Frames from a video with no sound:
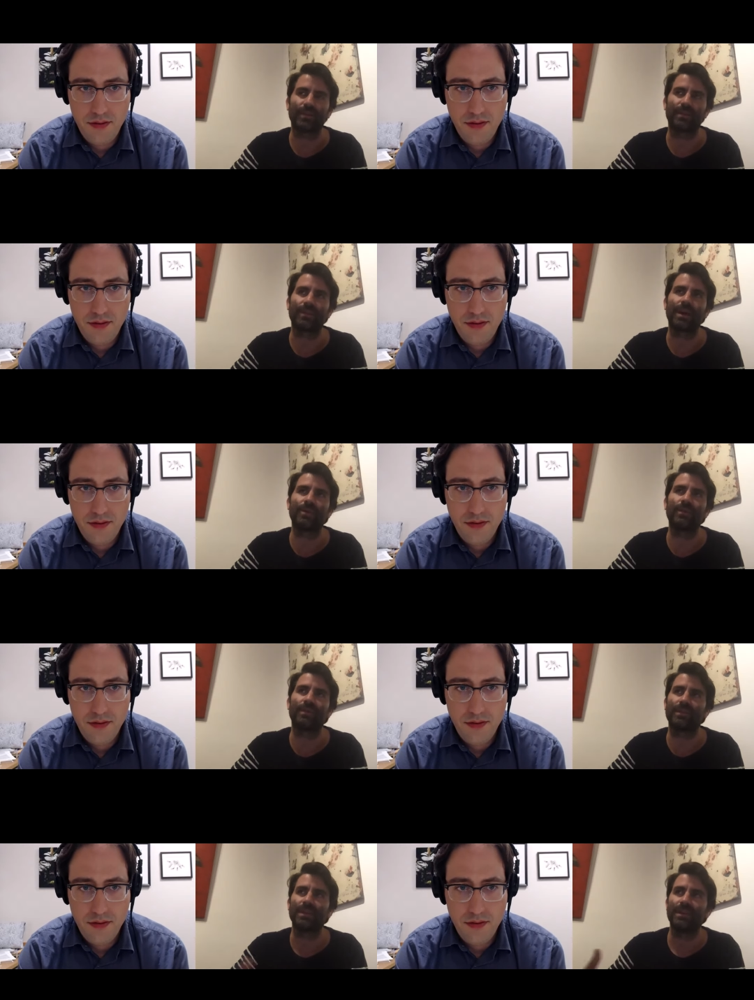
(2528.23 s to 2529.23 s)
Speaker 1: And so that
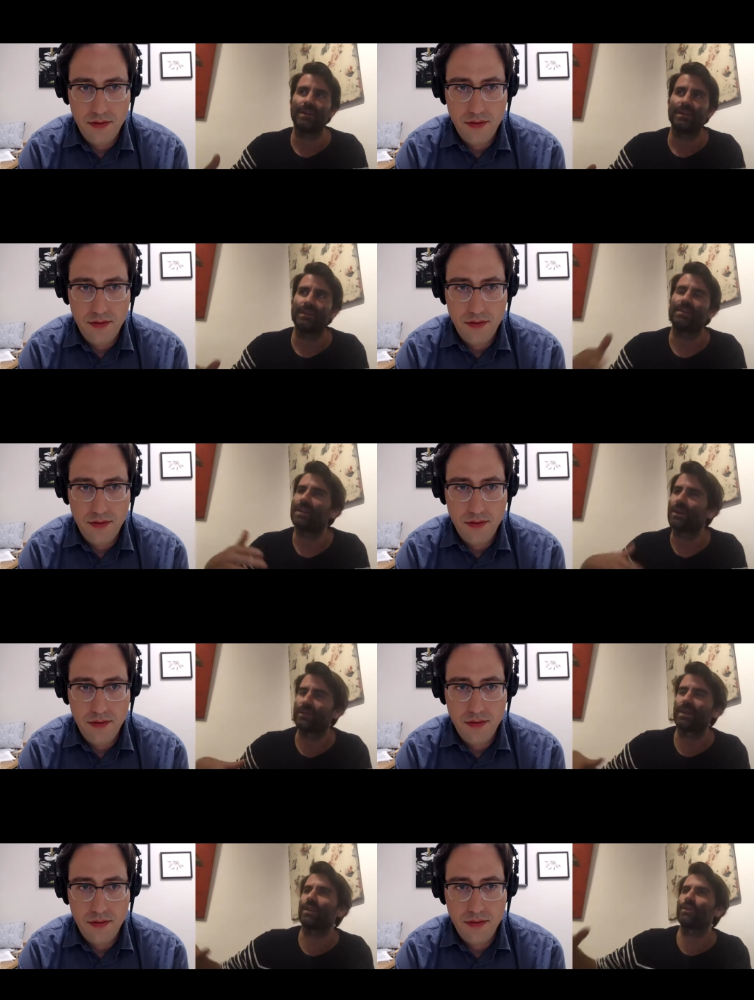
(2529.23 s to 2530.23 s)
was that was
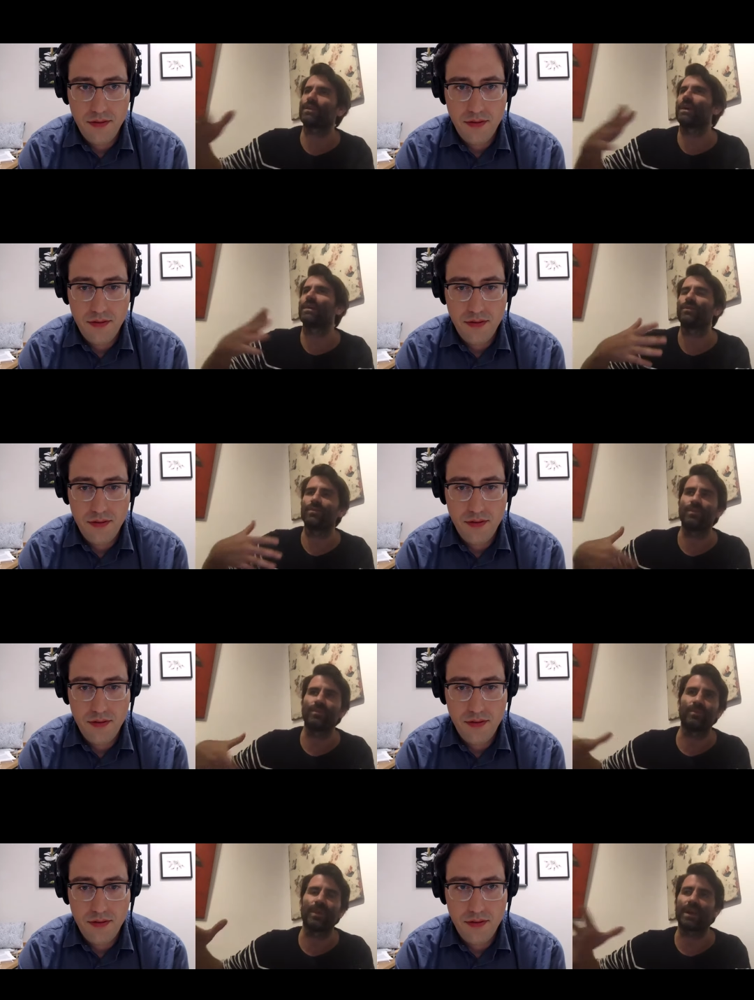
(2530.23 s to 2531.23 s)
the other side of
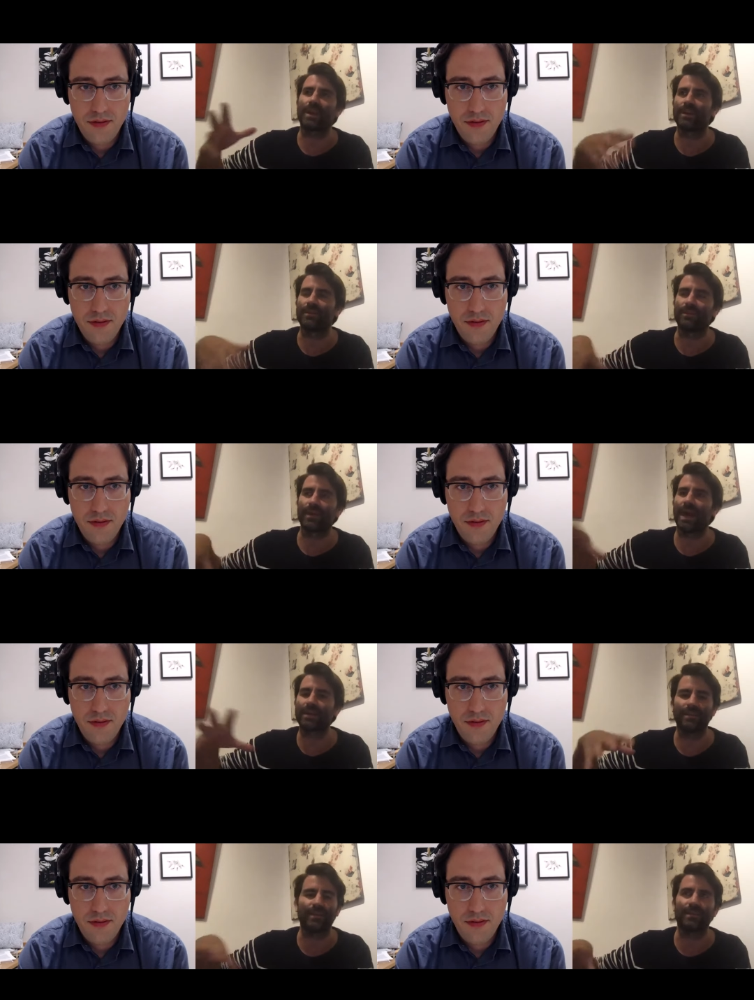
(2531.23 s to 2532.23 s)
my kind of
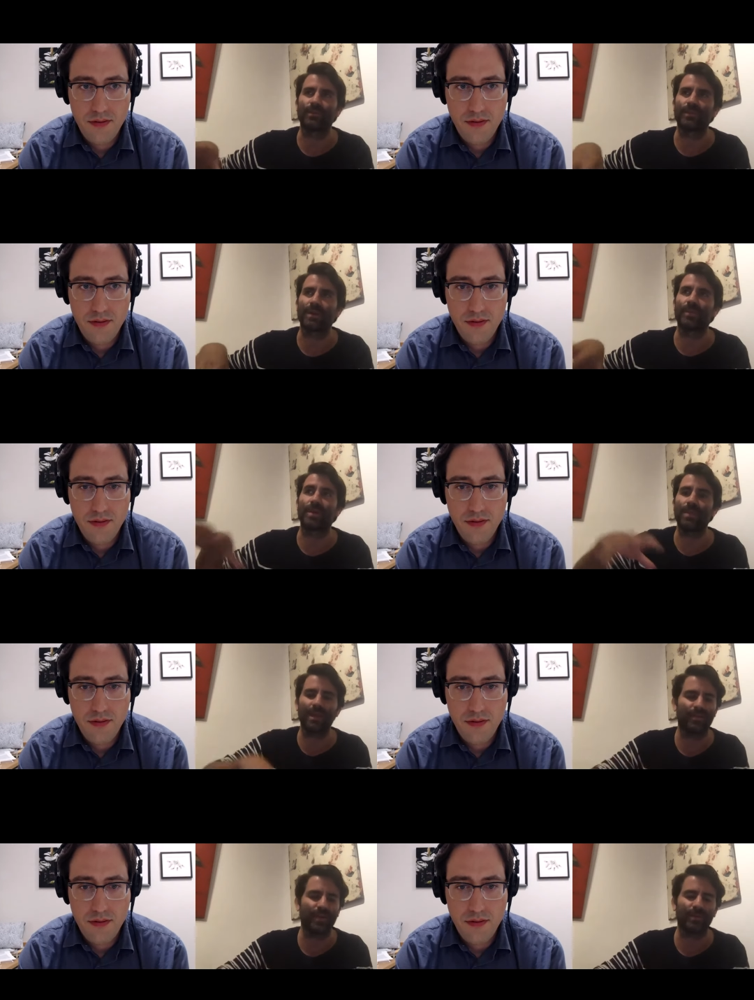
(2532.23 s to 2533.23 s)
activism was I'm going to
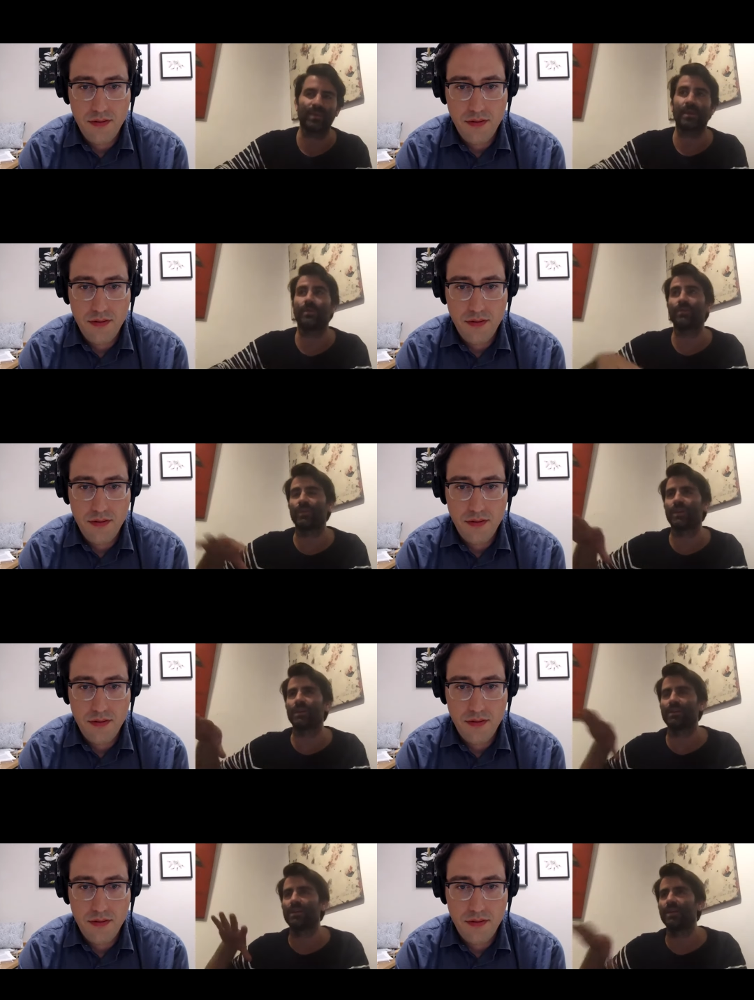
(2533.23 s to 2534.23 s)
make films and I'm also going
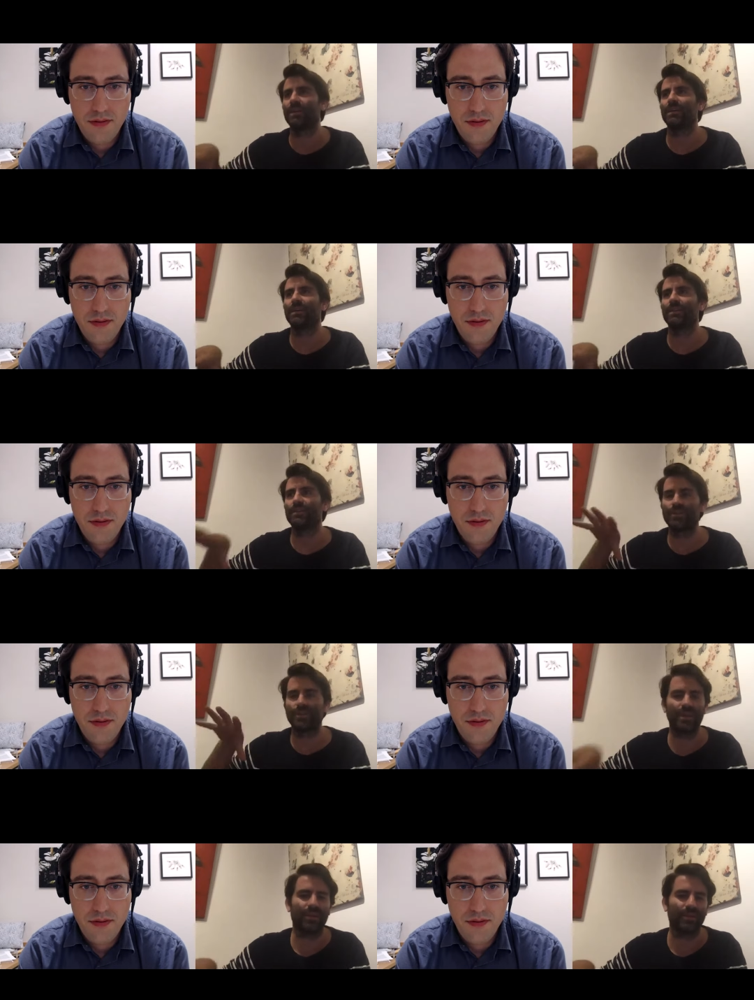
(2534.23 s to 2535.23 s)
to
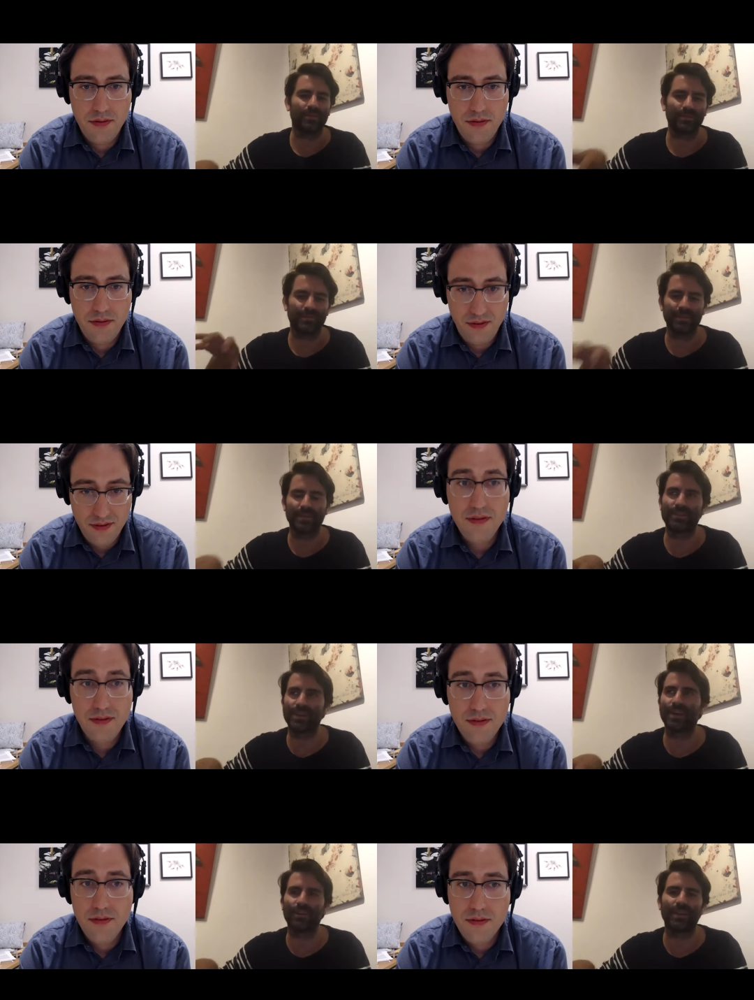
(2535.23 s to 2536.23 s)
cheer
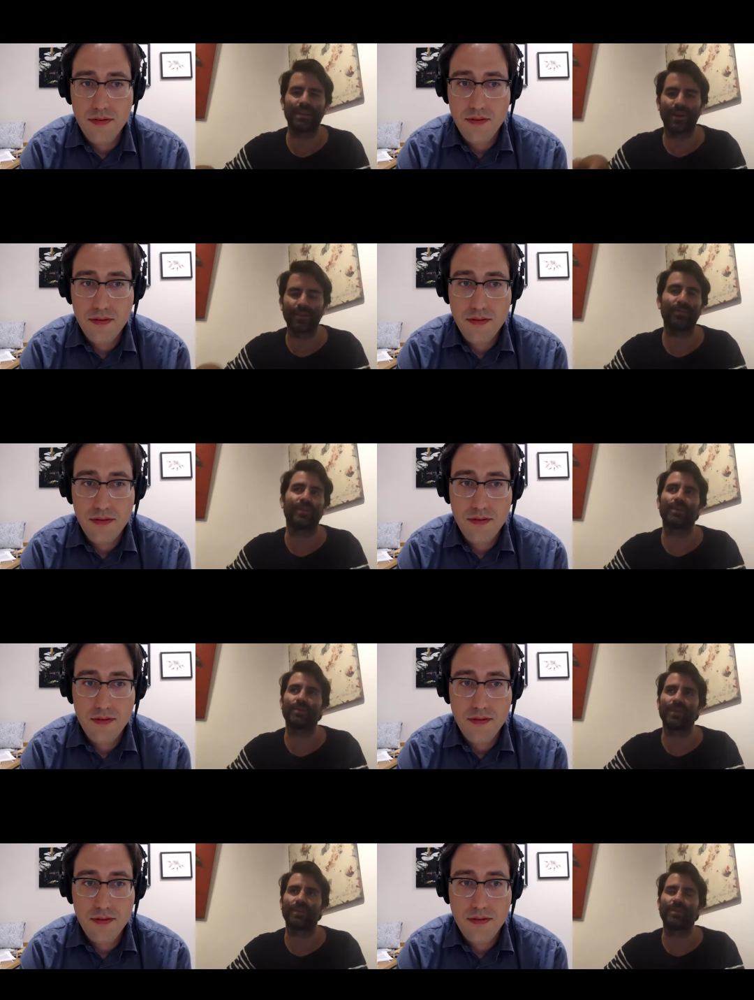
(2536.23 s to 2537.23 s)
cheerlead other
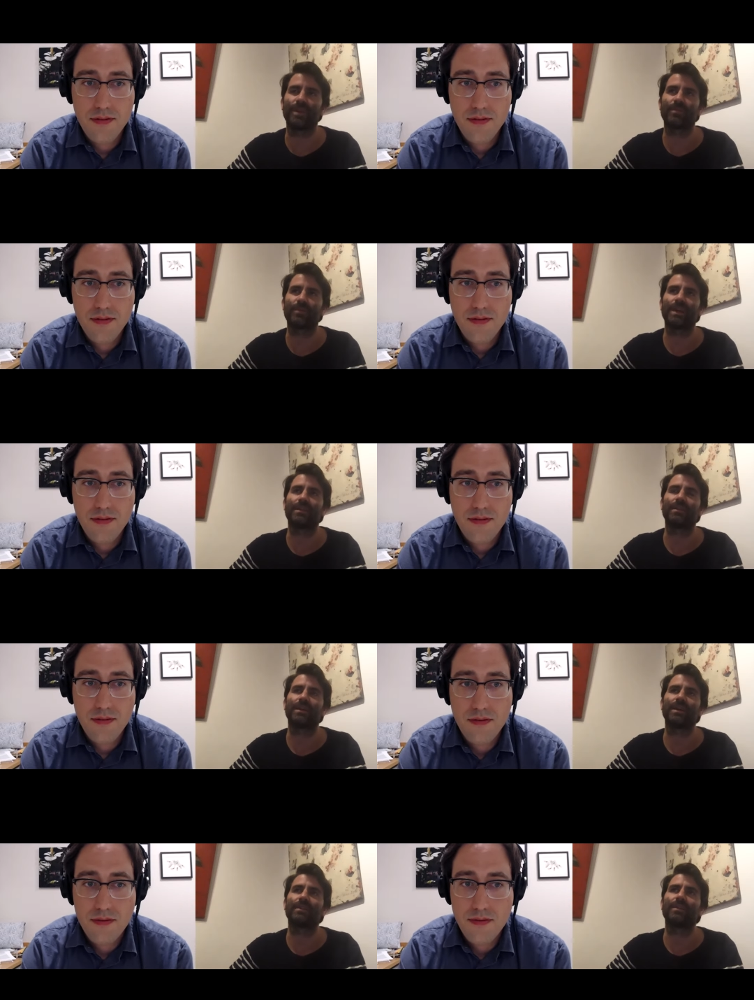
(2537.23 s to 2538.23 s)
films that are being made
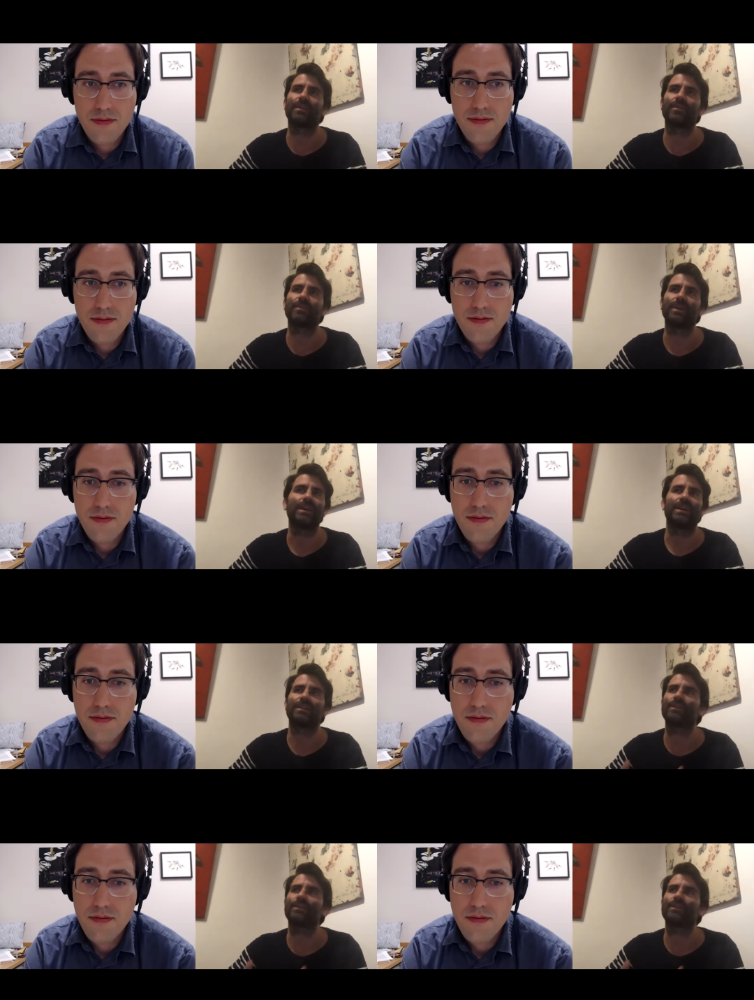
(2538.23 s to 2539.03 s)
and um, so